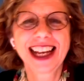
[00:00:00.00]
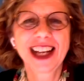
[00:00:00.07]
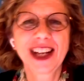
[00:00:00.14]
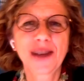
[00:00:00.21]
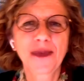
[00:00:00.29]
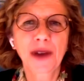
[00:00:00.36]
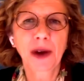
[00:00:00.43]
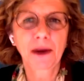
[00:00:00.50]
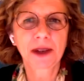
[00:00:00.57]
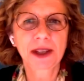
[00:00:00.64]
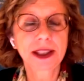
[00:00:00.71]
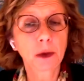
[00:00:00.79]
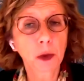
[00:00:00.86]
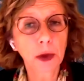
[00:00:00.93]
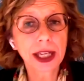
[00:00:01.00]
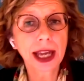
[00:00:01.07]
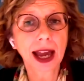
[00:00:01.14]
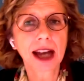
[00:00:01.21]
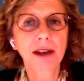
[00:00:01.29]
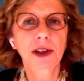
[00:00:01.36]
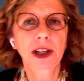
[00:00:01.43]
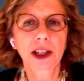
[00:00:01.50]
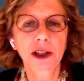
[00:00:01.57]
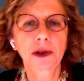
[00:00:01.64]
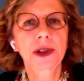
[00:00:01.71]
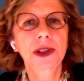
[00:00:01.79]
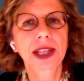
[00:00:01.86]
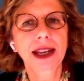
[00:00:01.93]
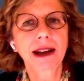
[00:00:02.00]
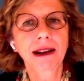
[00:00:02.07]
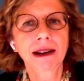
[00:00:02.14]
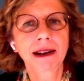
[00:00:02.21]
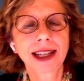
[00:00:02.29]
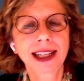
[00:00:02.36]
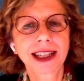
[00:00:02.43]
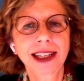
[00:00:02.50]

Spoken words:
obviously we have countries that are